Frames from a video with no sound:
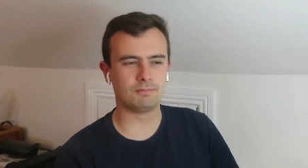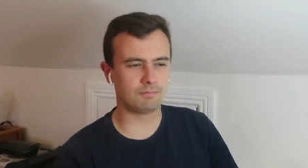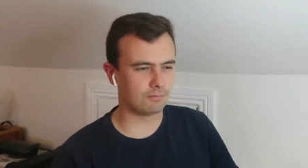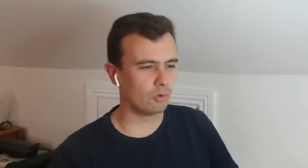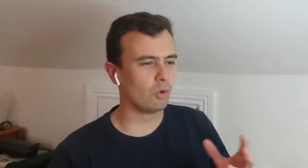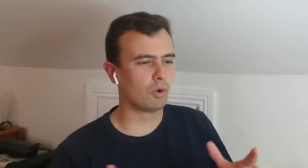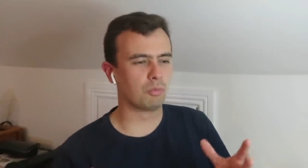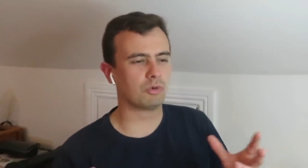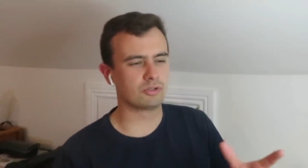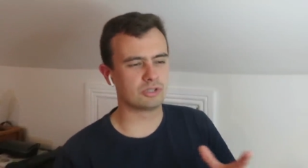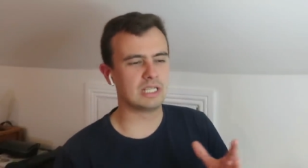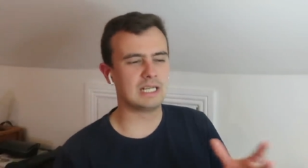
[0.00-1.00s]
form
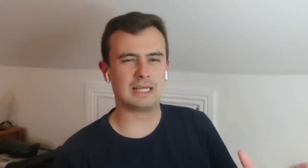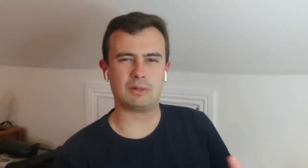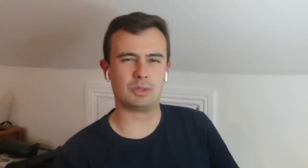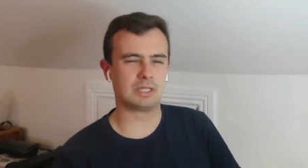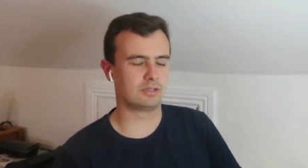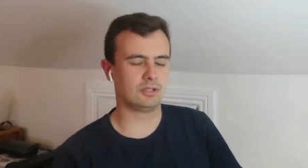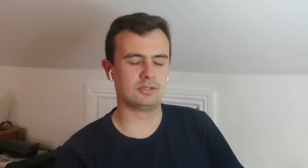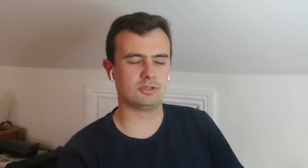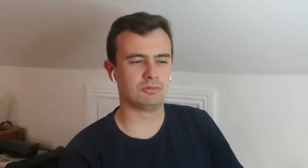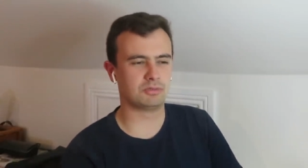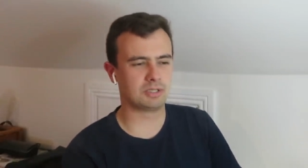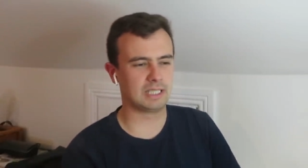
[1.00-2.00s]
we're dealing with, I
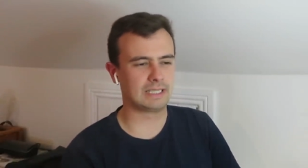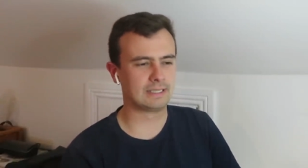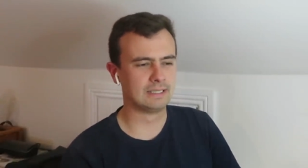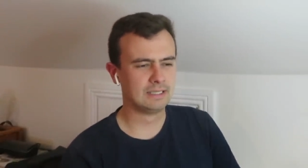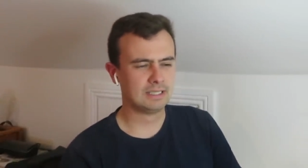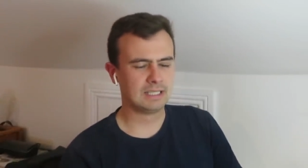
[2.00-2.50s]
don't think.